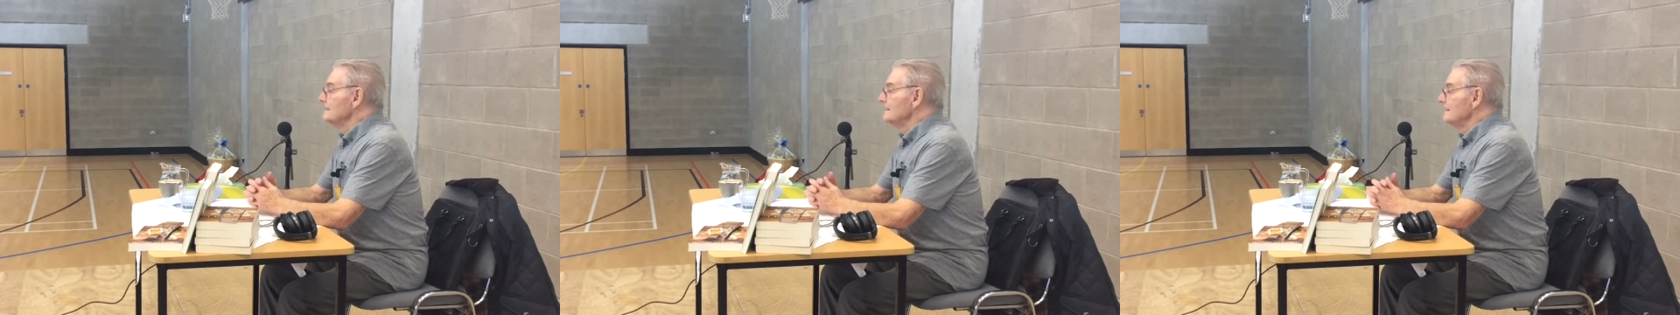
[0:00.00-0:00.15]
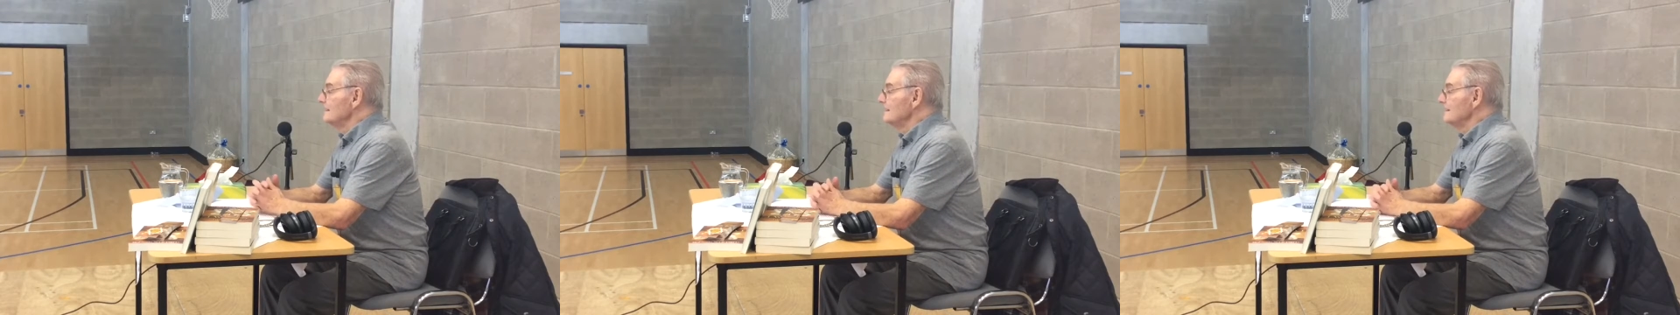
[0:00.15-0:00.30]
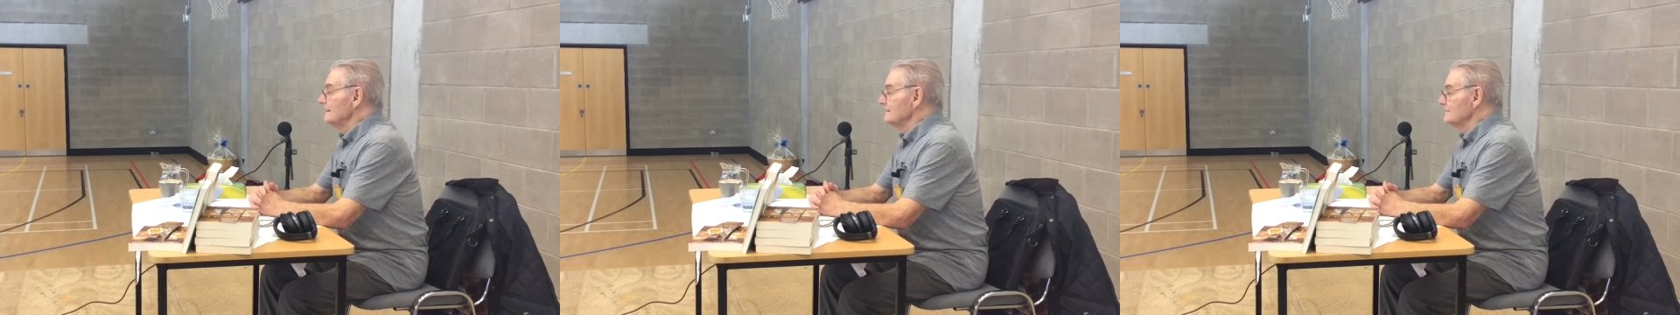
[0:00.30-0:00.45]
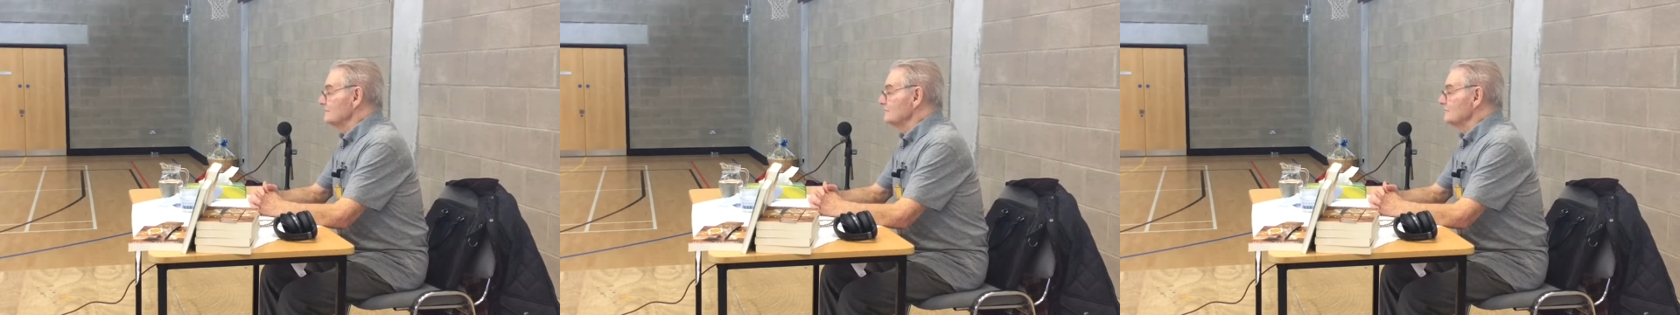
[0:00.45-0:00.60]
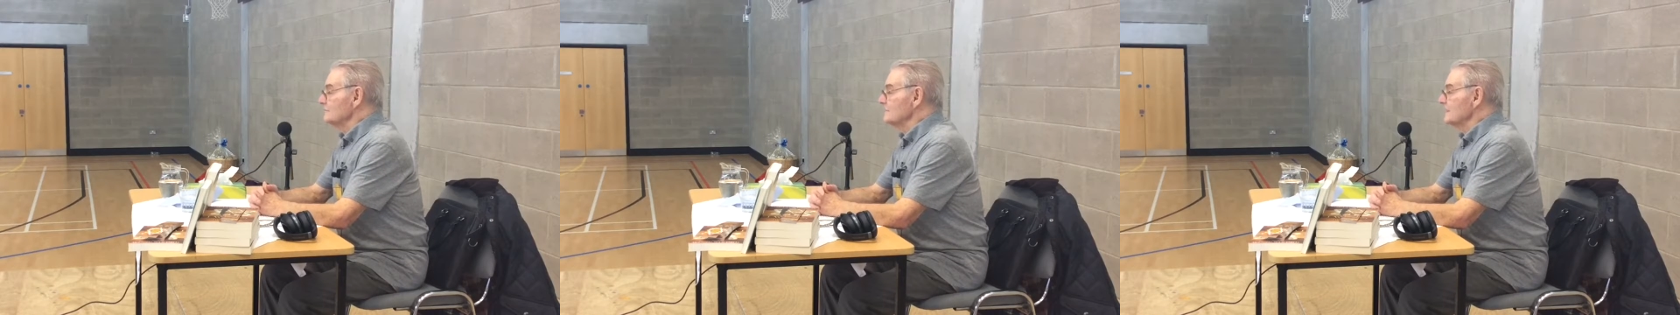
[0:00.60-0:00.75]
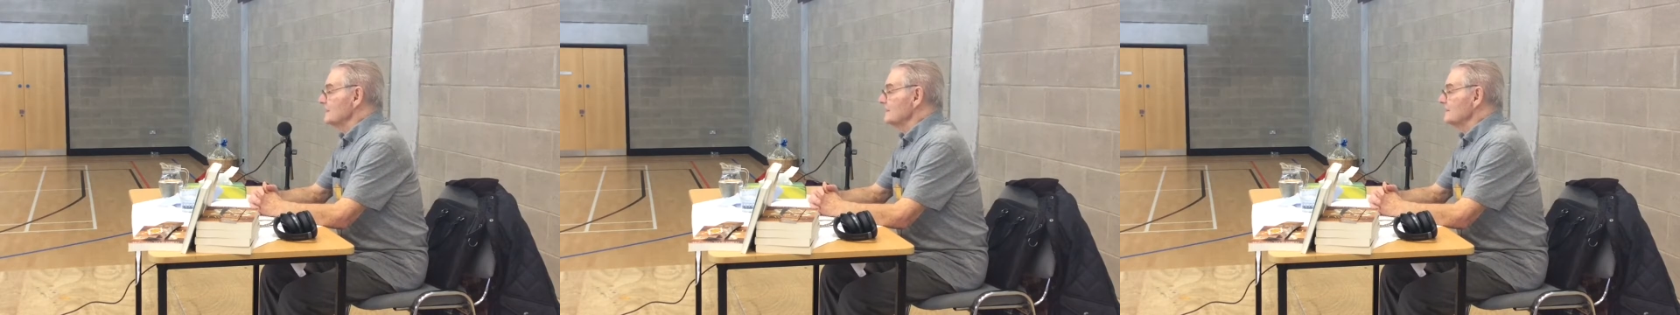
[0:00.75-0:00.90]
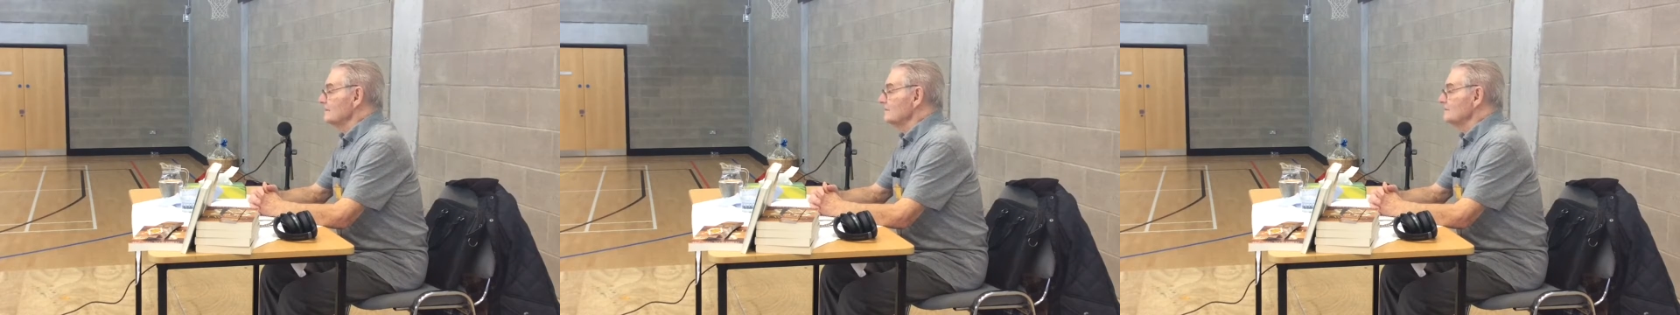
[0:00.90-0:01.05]
to
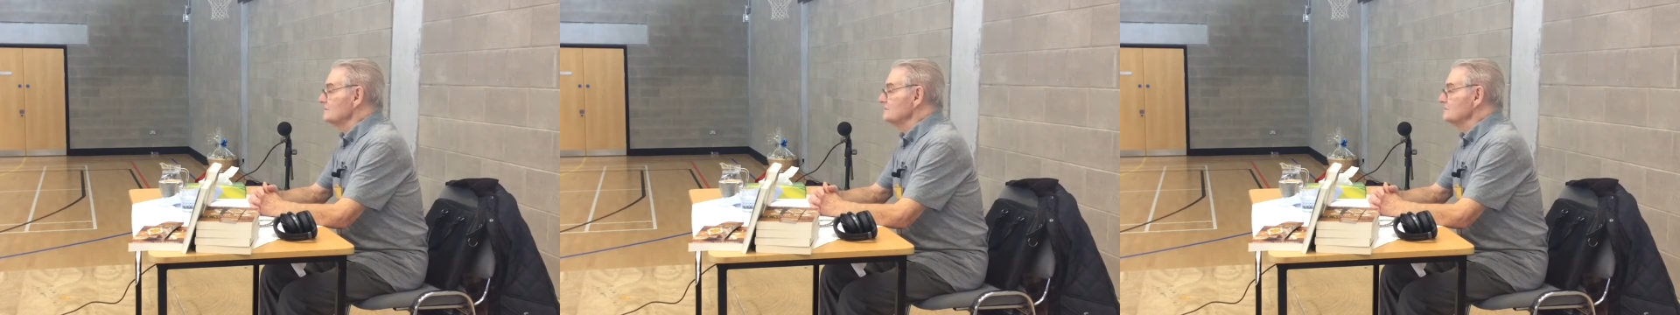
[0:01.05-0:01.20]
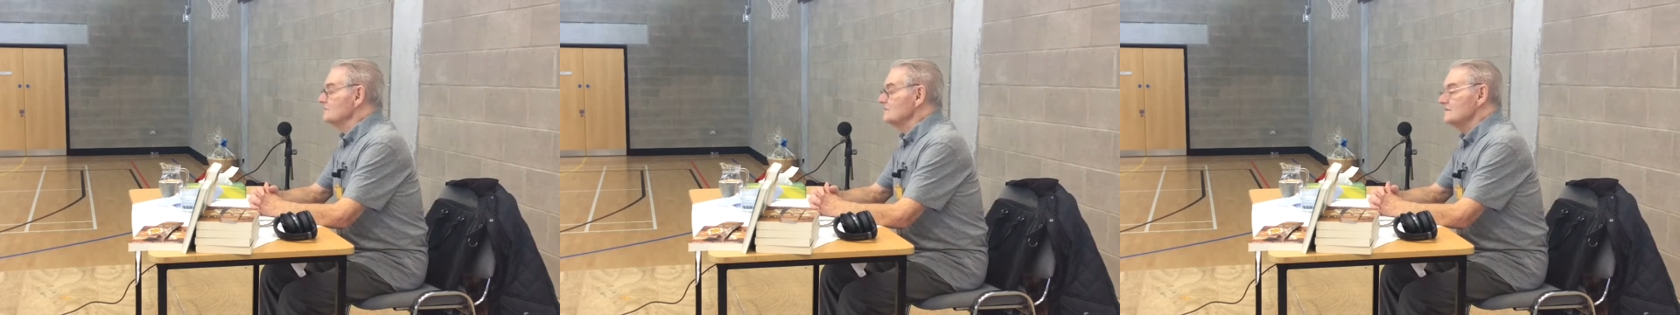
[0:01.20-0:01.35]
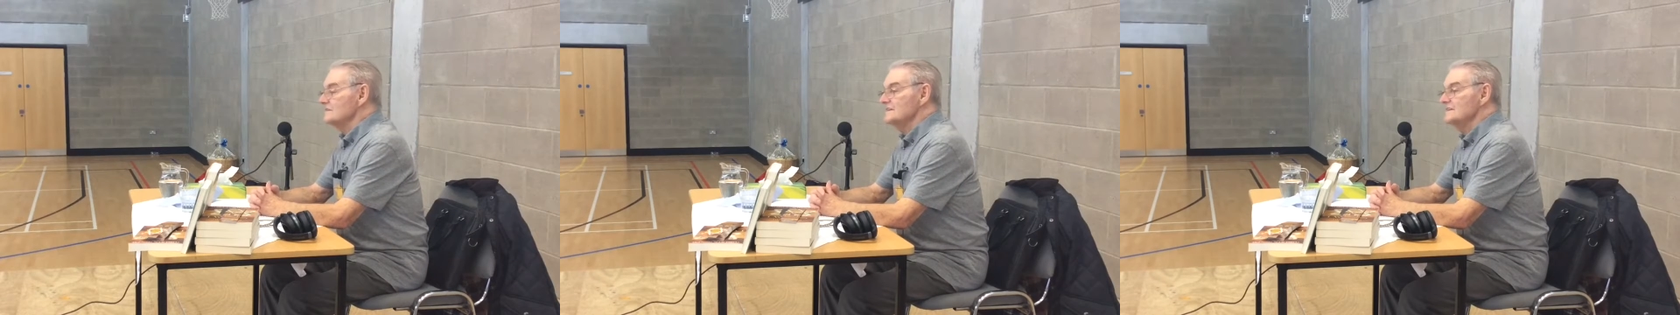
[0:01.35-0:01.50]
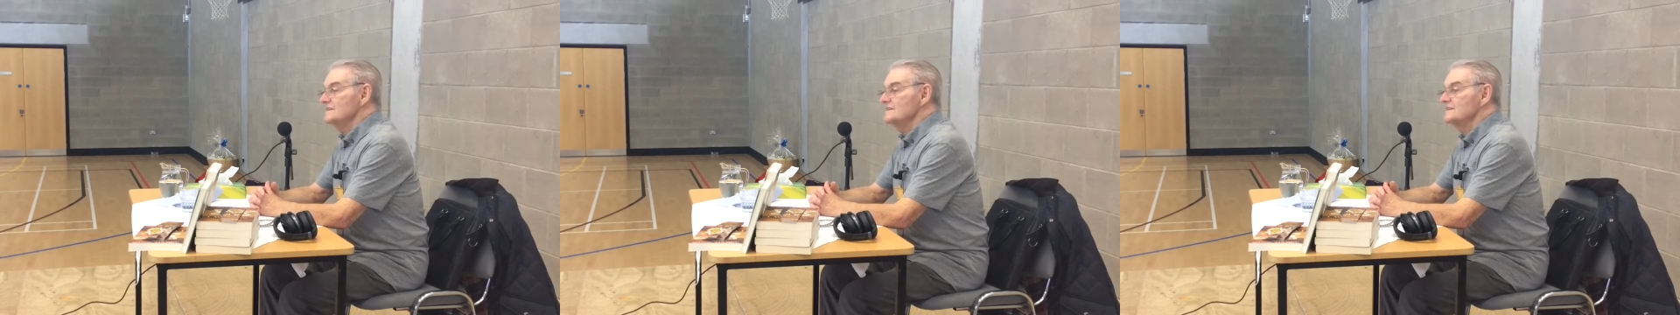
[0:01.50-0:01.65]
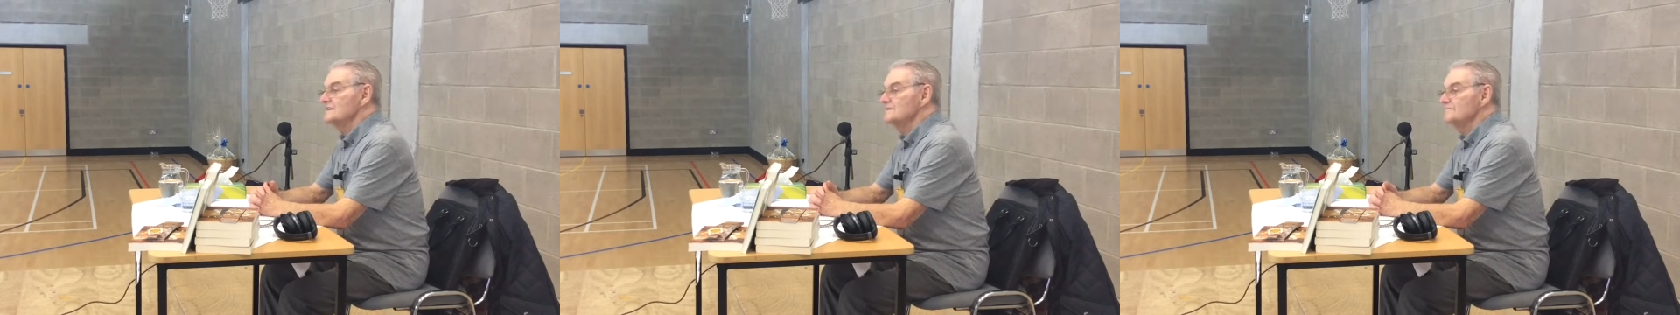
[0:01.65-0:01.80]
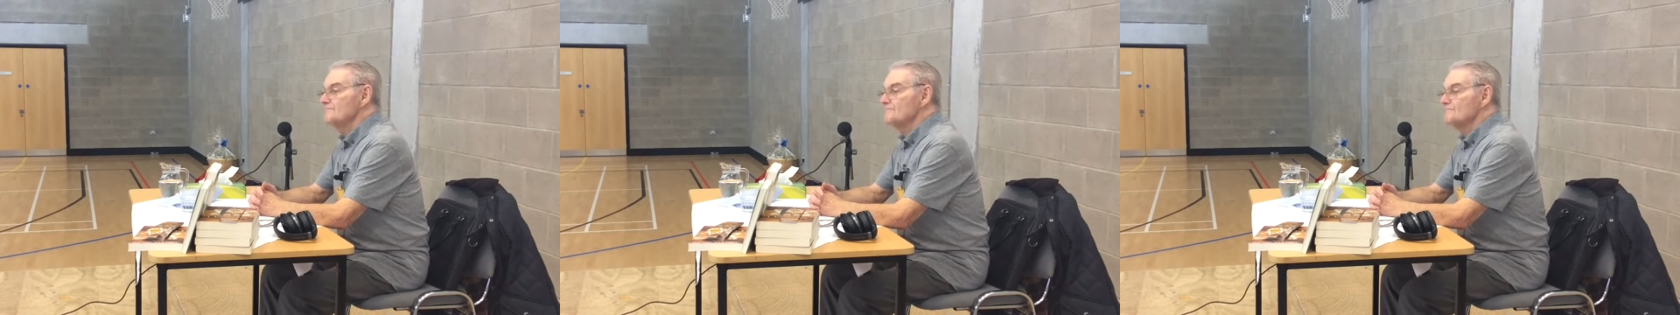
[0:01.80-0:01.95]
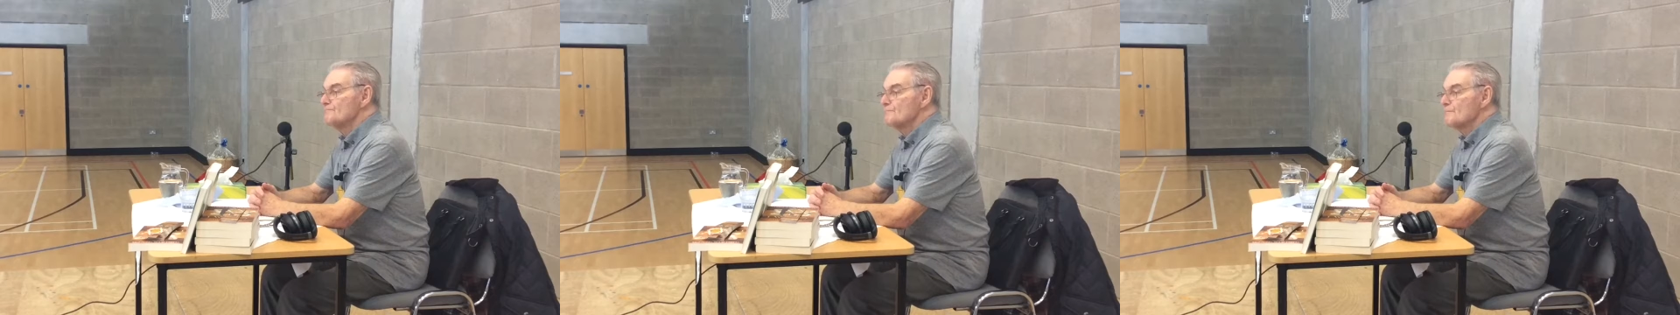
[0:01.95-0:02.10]
the
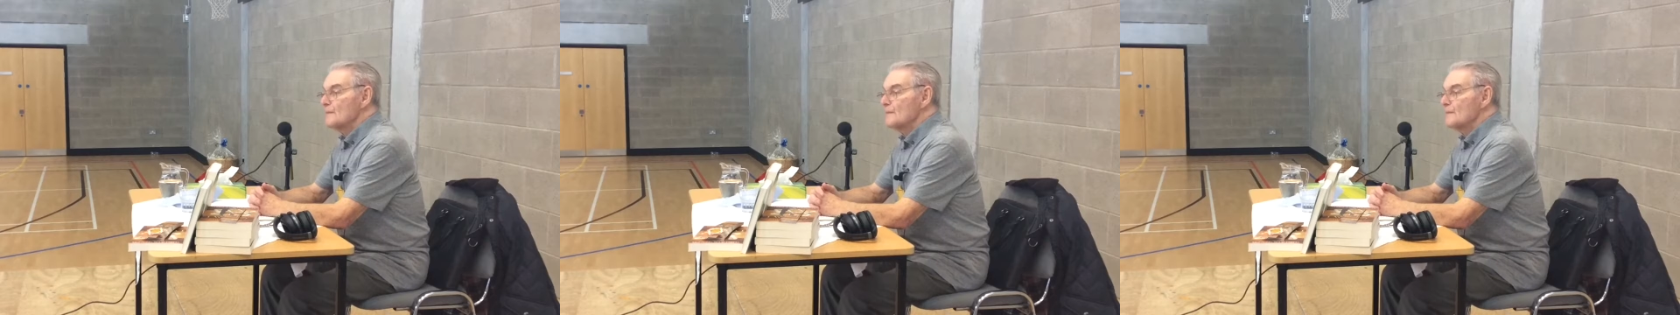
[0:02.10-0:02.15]
authority,